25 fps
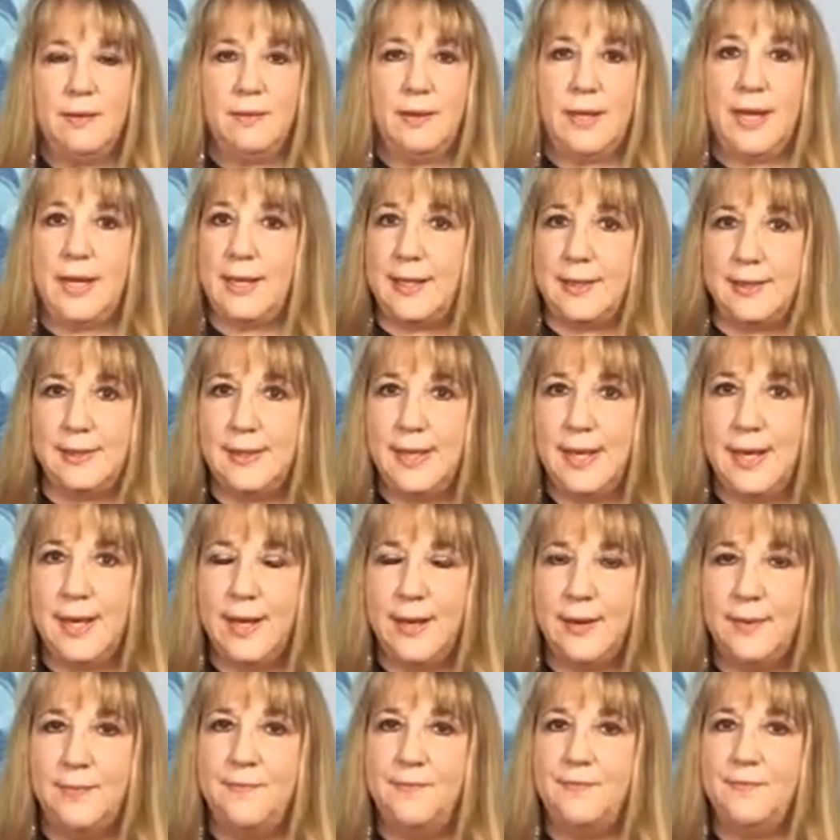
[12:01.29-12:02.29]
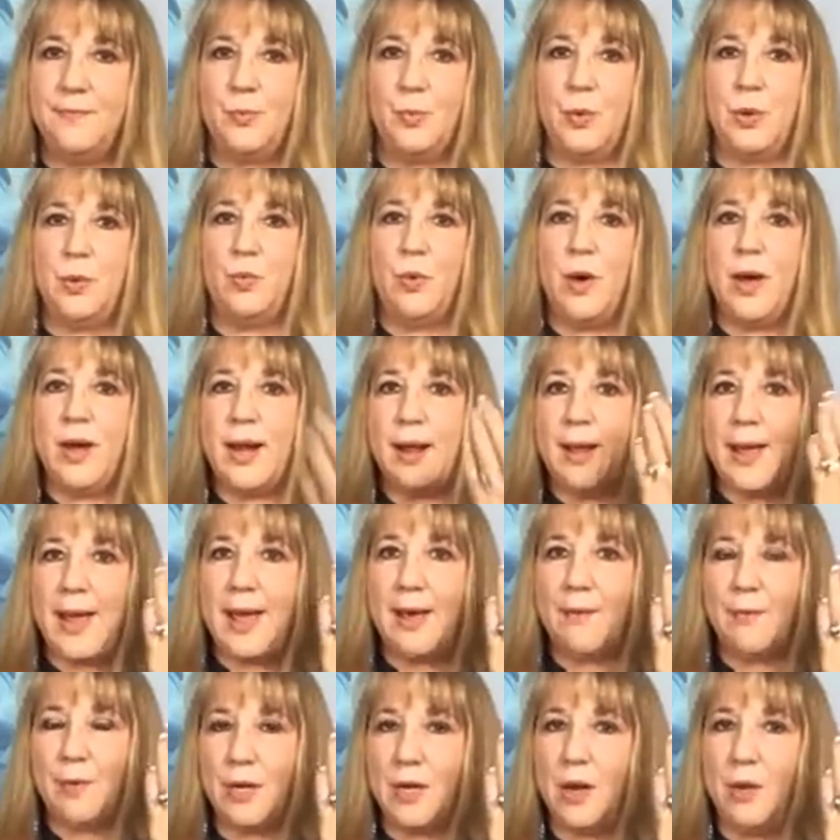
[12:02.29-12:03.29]
Like I said, we want
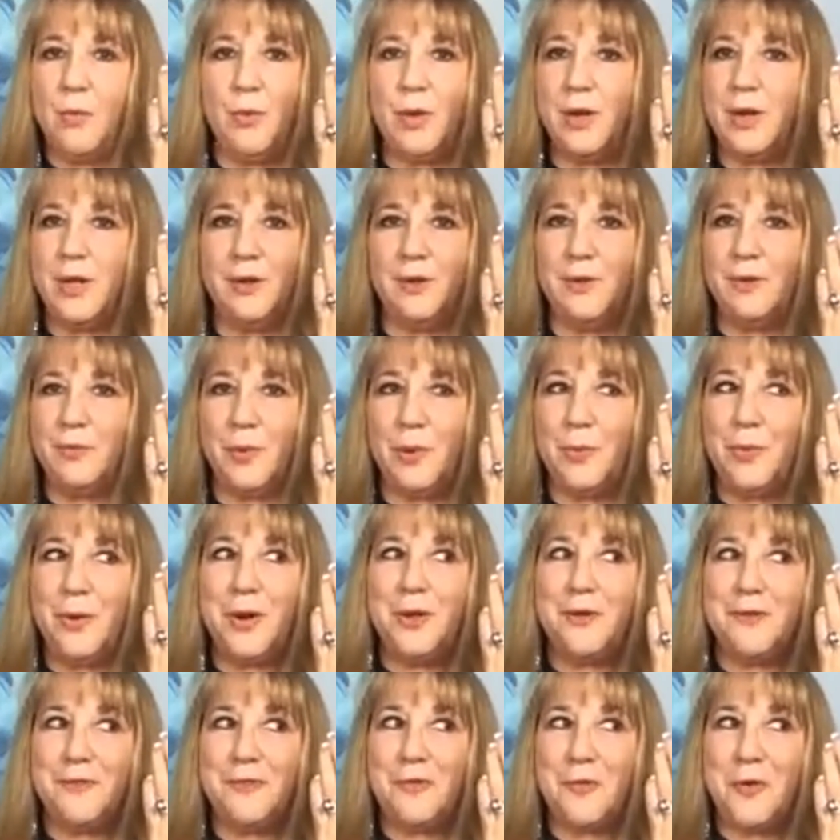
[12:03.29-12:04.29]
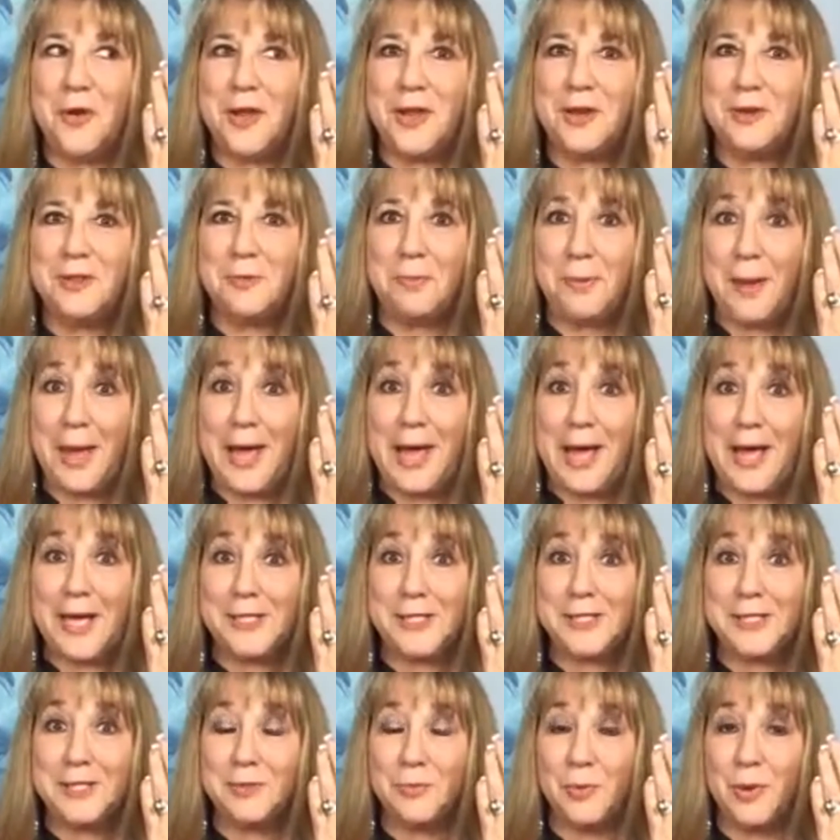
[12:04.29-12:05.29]
to avoid the past.